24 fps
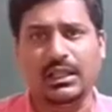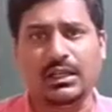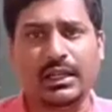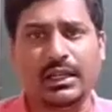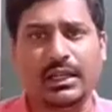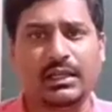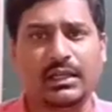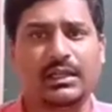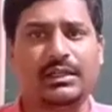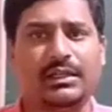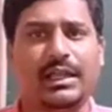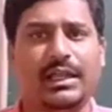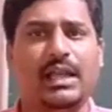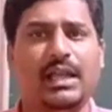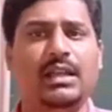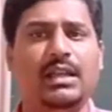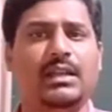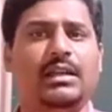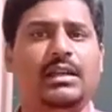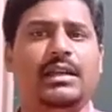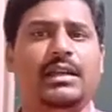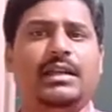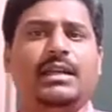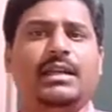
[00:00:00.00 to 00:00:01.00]
10
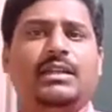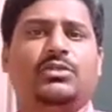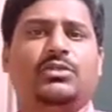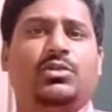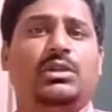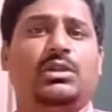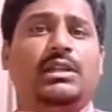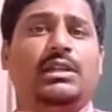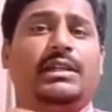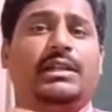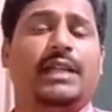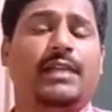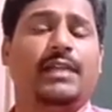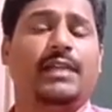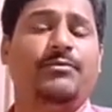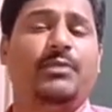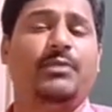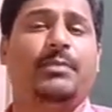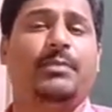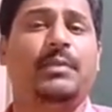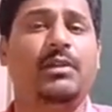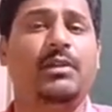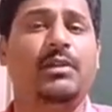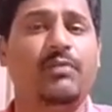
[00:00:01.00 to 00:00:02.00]
indicates only 10 people
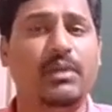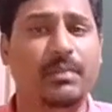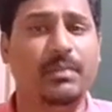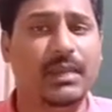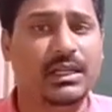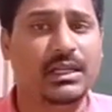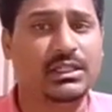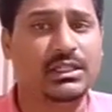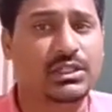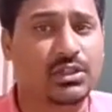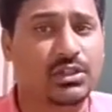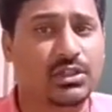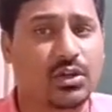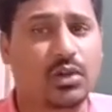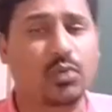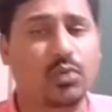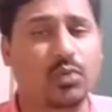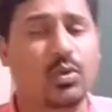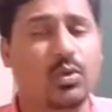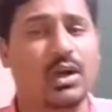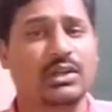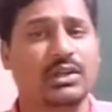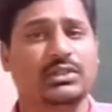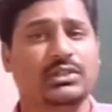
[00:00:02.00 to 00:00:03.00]
we met or what.